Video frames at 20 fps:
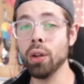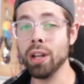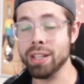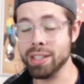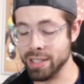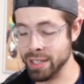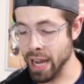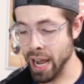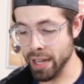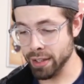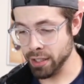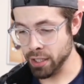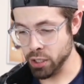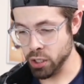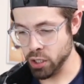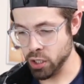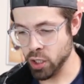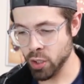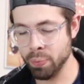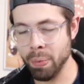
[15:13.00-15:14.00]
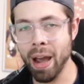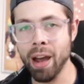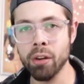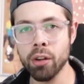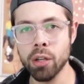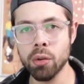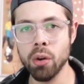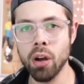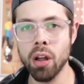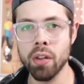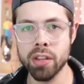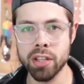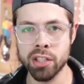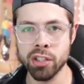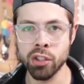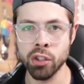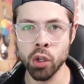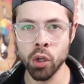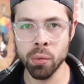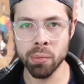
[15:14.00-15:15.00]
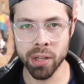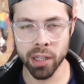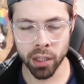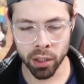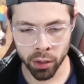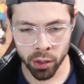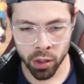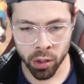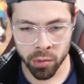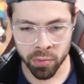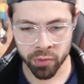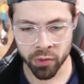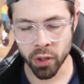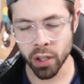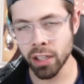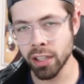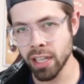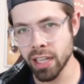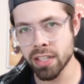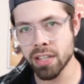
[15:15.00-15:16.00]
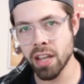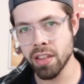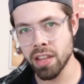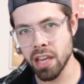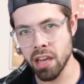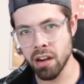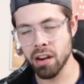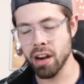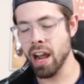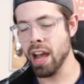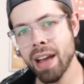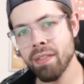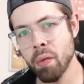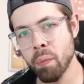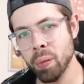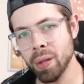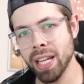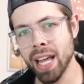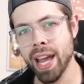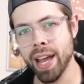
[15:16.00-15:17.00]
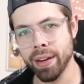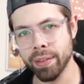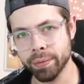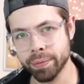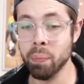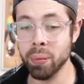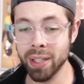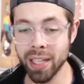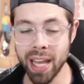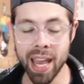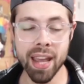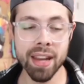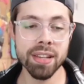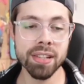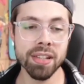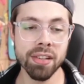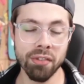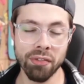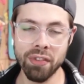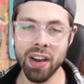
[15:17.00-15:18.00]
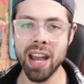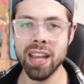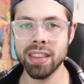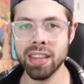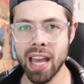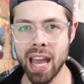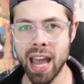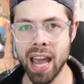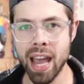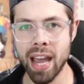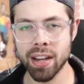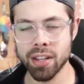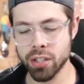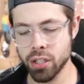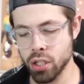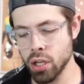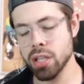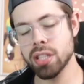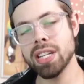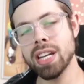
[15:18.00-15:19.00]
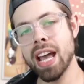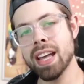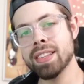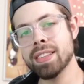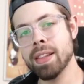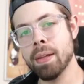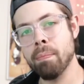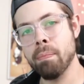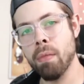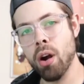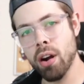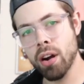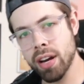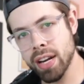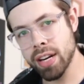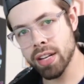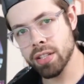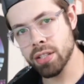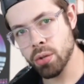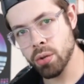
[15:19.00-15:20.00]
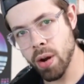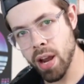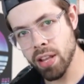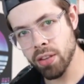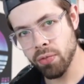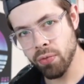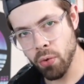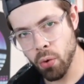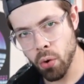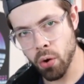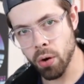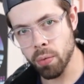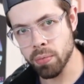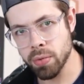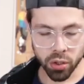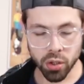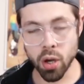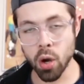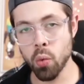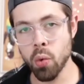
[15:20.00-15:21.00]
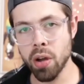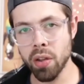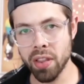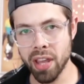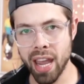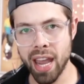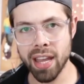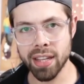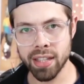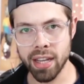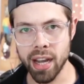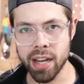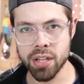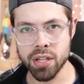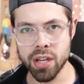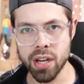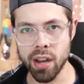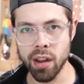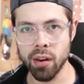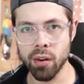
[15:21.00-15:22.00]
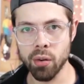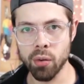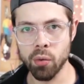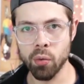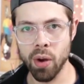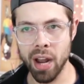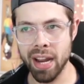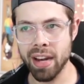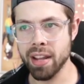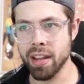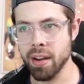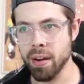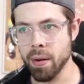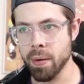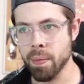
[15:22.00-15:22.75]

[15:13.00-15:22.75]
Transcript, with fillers: is not to just spout you all this doom and gloom for clicks on the internet. I have a plan to fight the hacks. Just as the market is transformed, so will the anti-cheat. Right here.